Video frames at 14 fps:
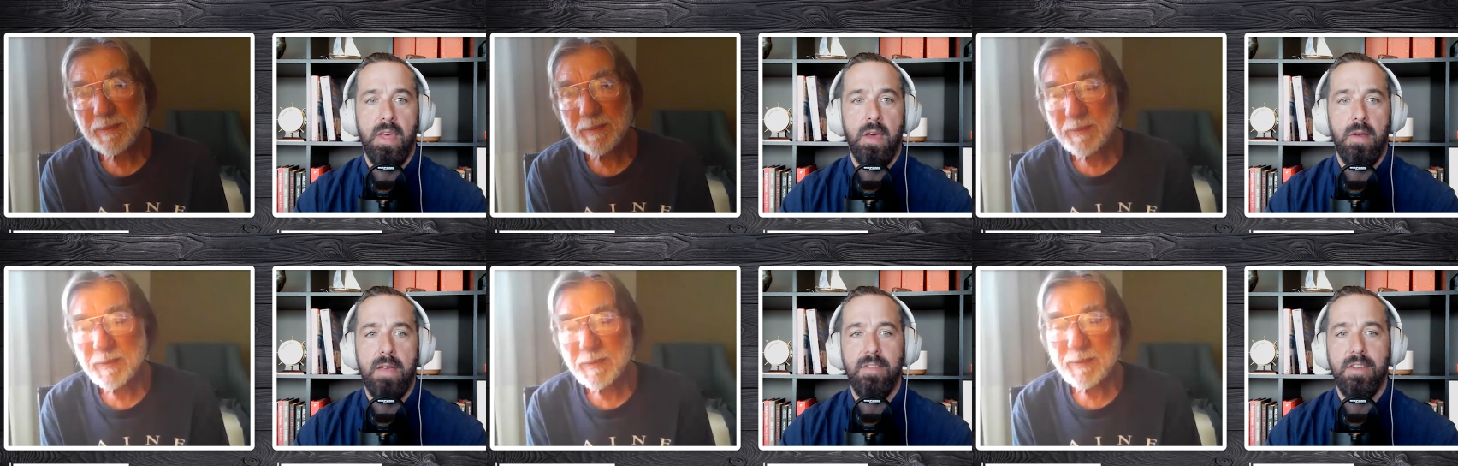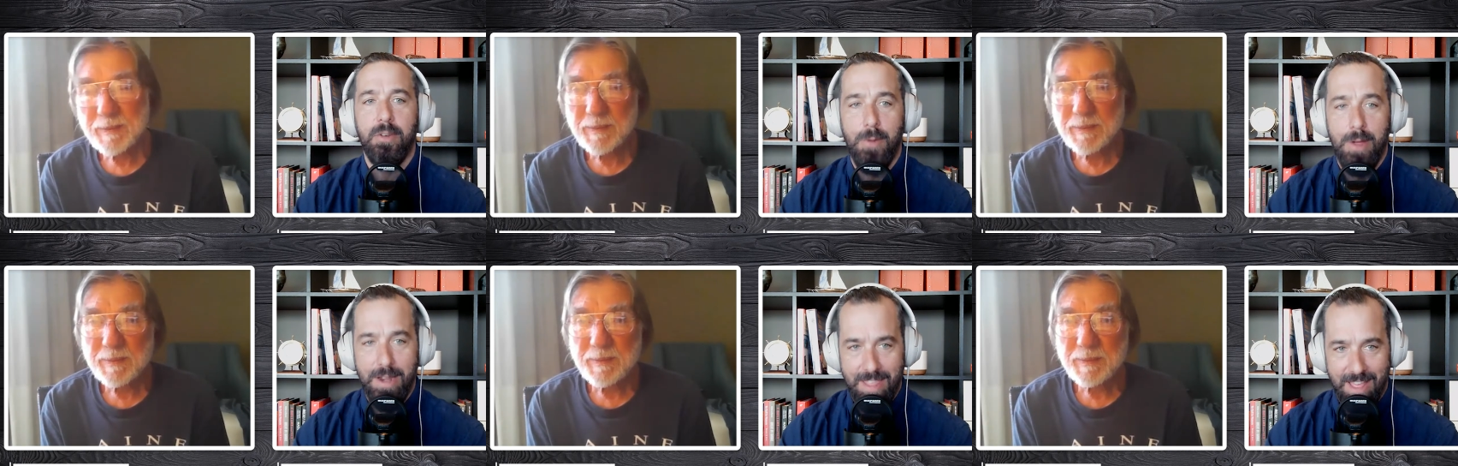Speaker 1: without having
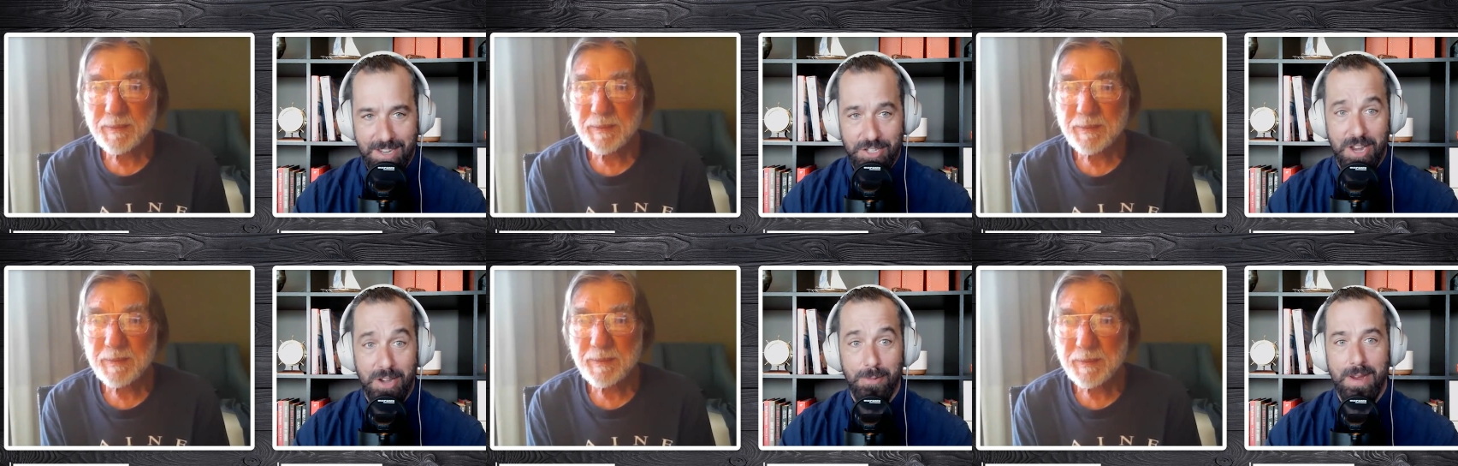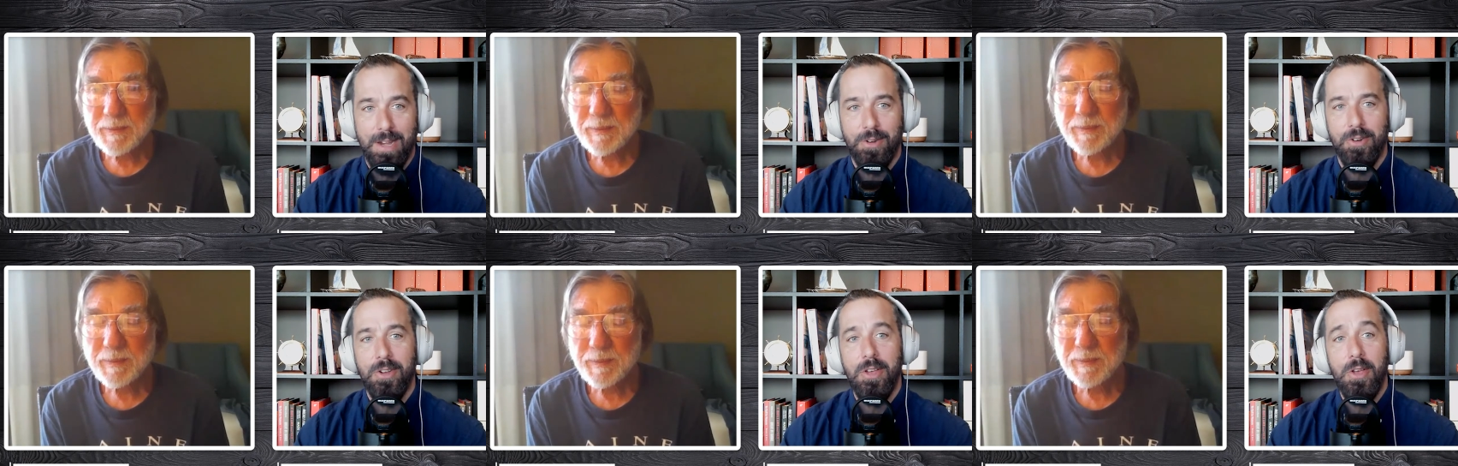to run that
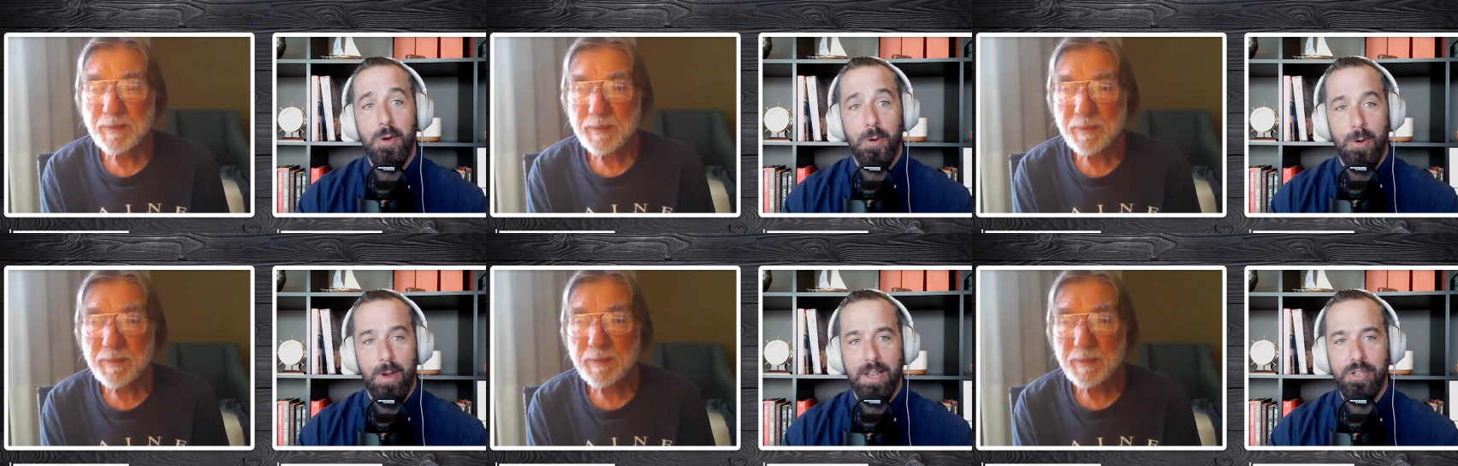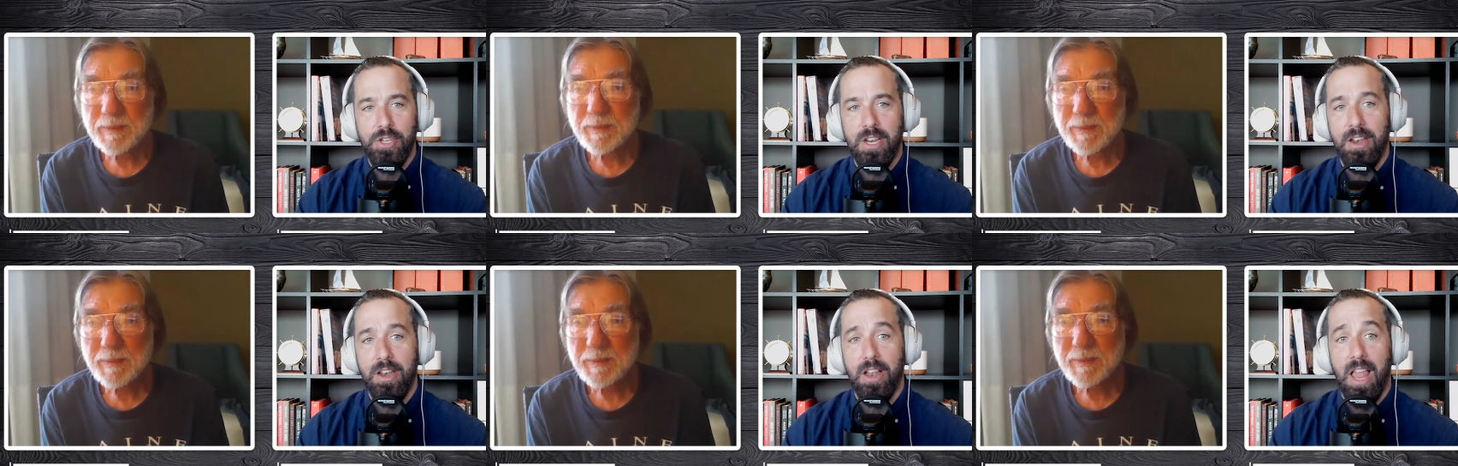generator or
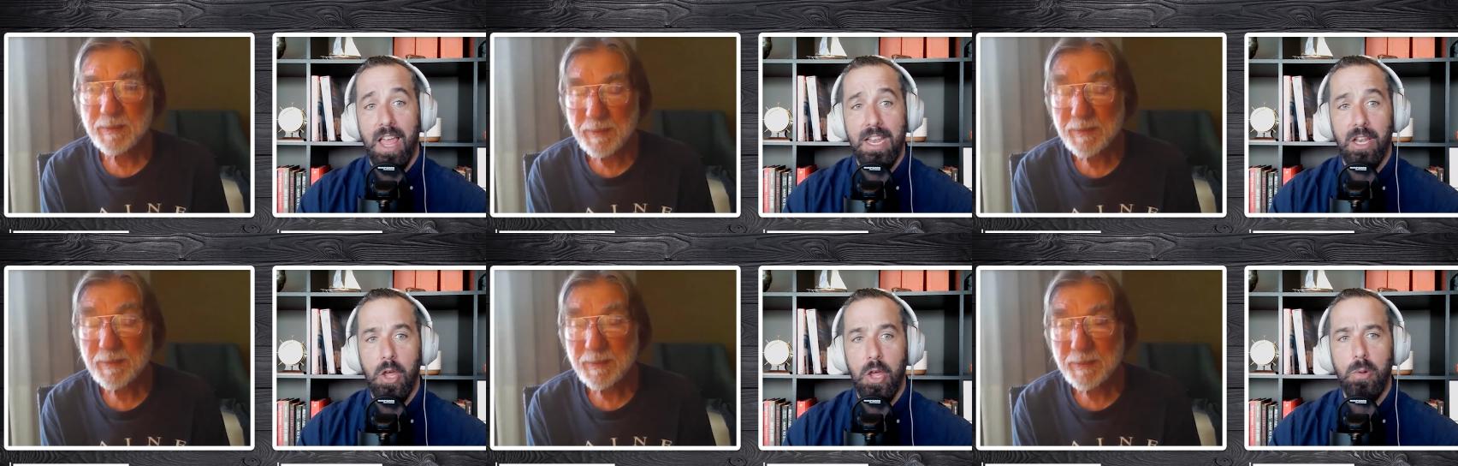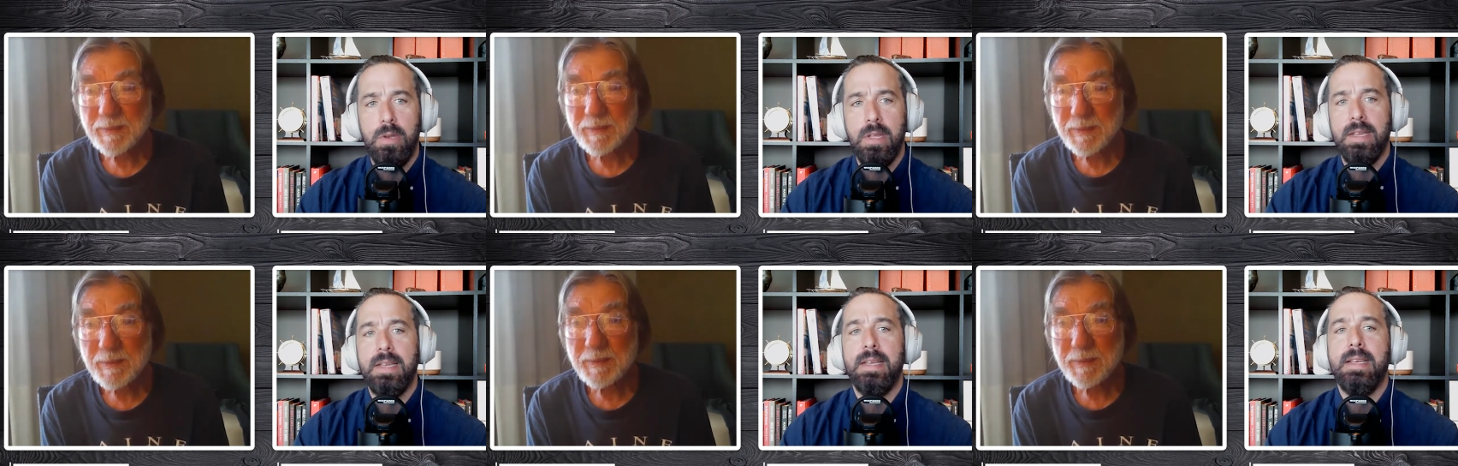engine on a light load,